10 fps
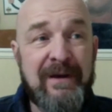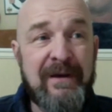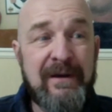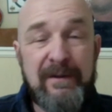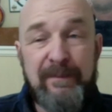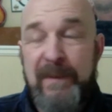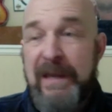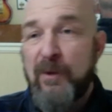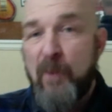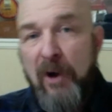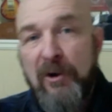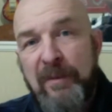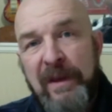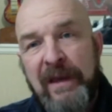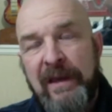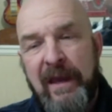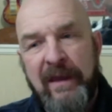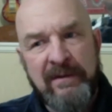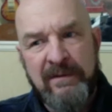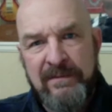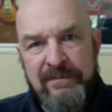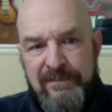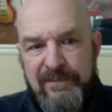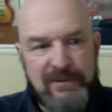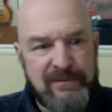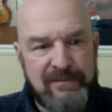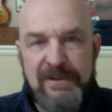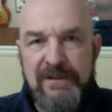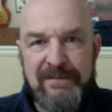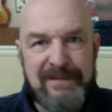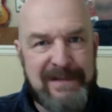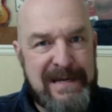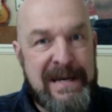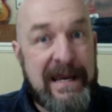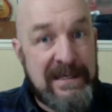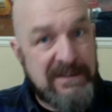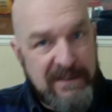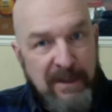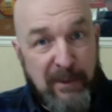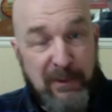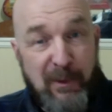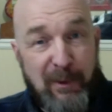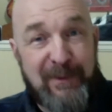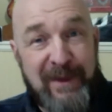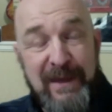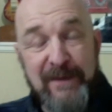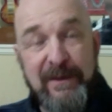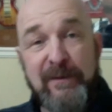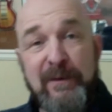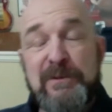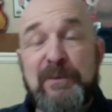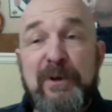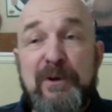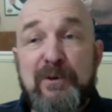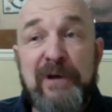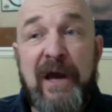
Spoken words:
being welcoming and just nice about the whole thing. He was a pretty cool guy.